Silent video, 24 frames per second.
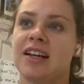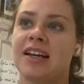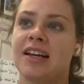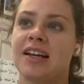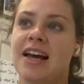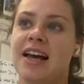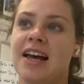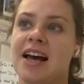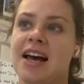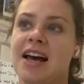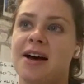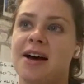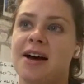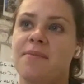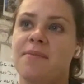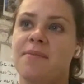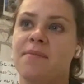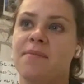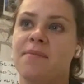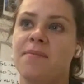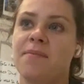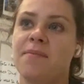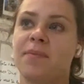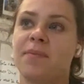
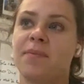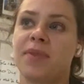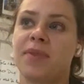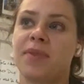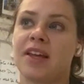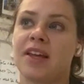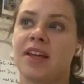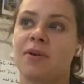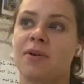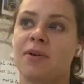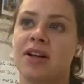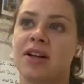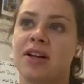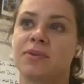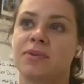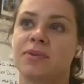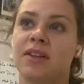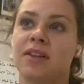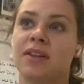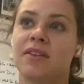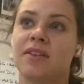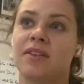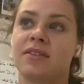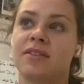that I went
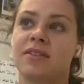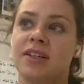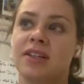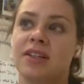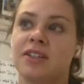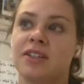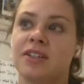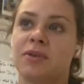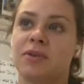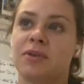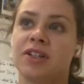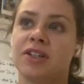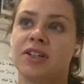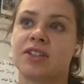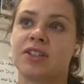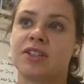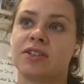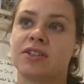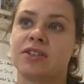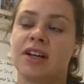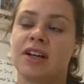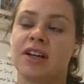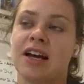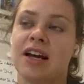with to
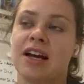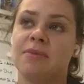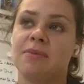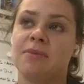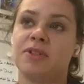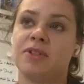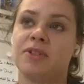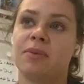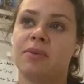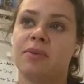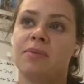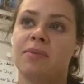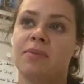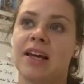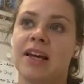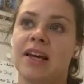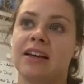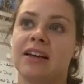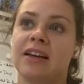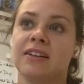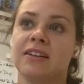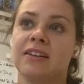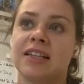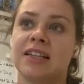watch Dublin play
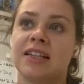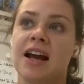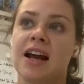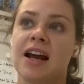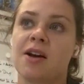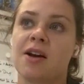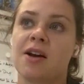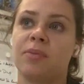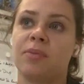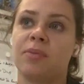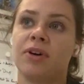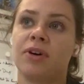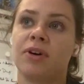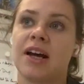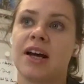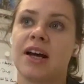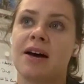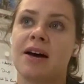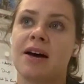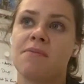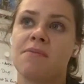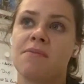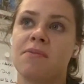Kildare. But